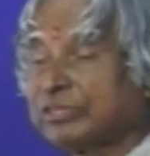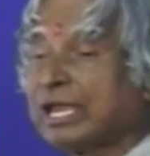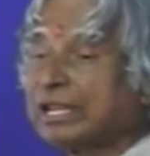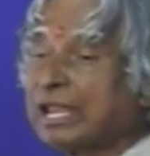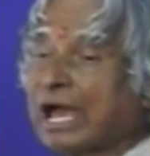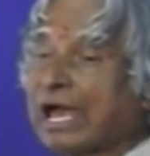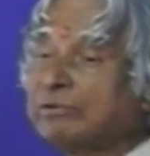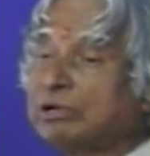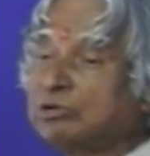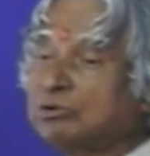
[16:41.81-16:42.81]
Then
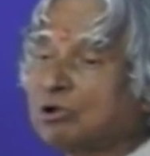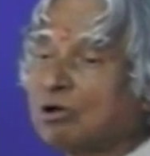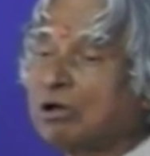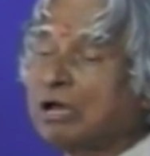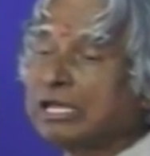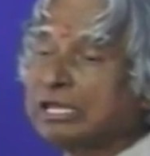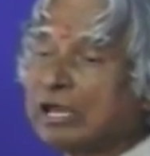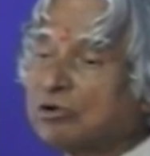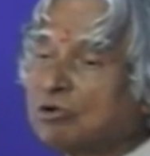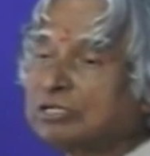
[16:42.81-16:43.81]
I went to
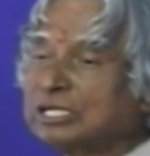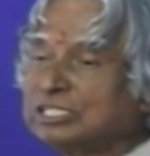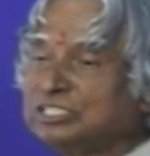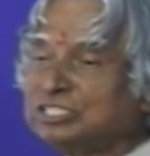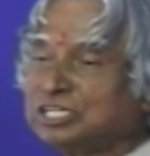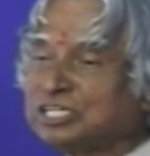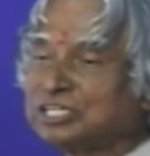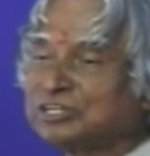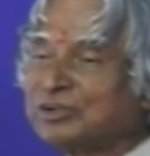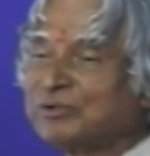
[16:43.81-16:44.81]
aeronautical engineering.